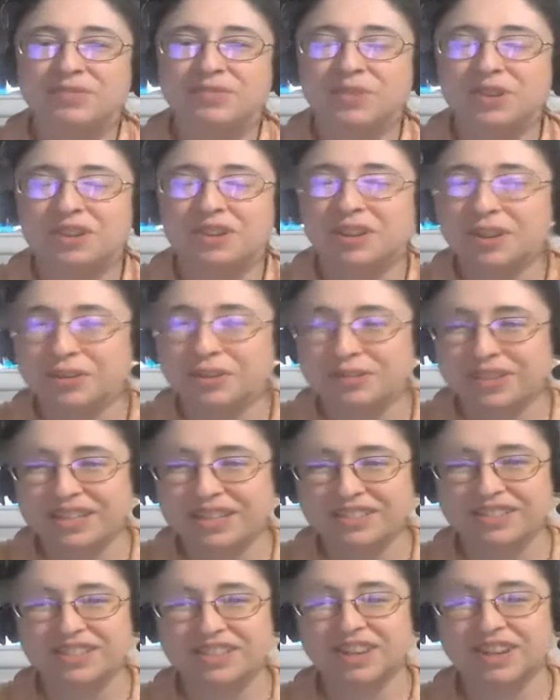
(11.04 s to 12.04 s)
for all
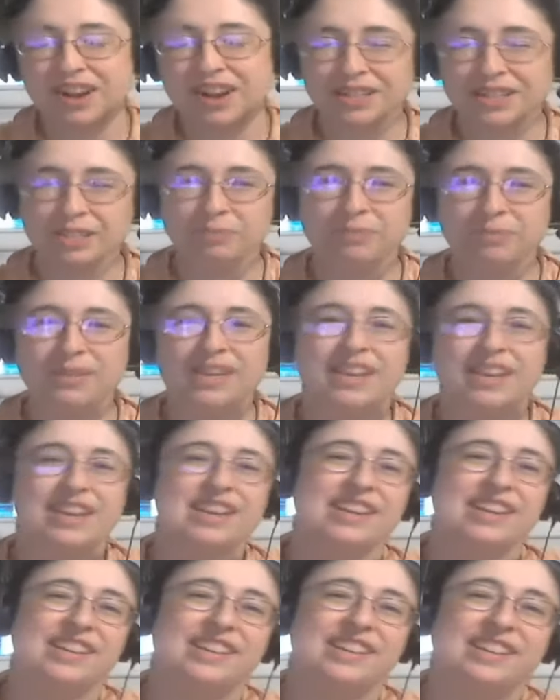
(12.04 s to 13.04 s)
things
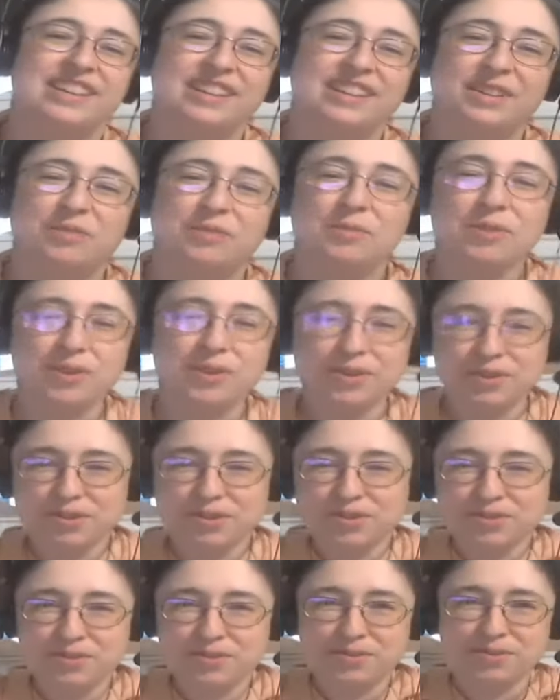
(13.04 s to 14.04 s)
cosplay.
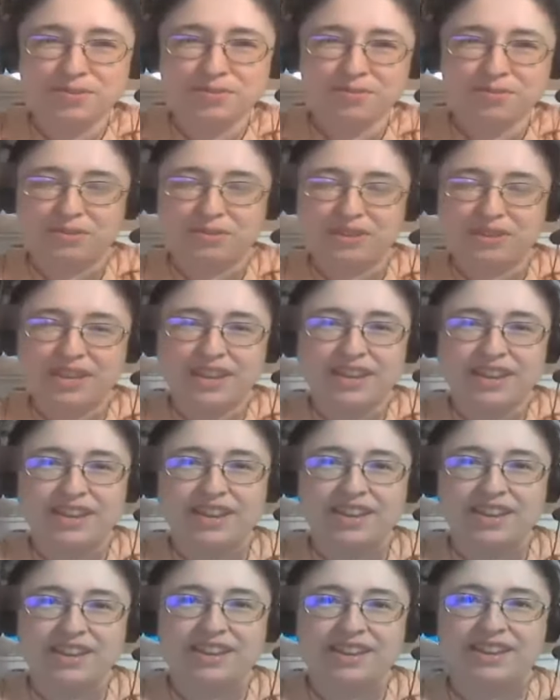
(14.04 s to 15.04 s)
Woohoo!
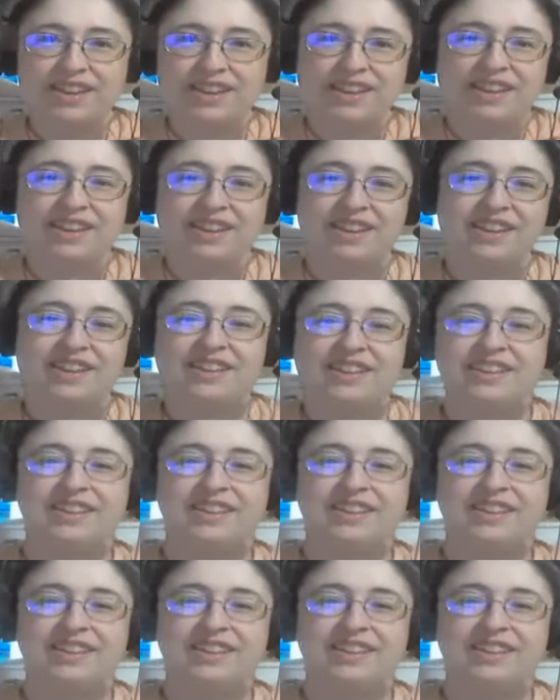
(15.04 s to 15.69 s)
Yay!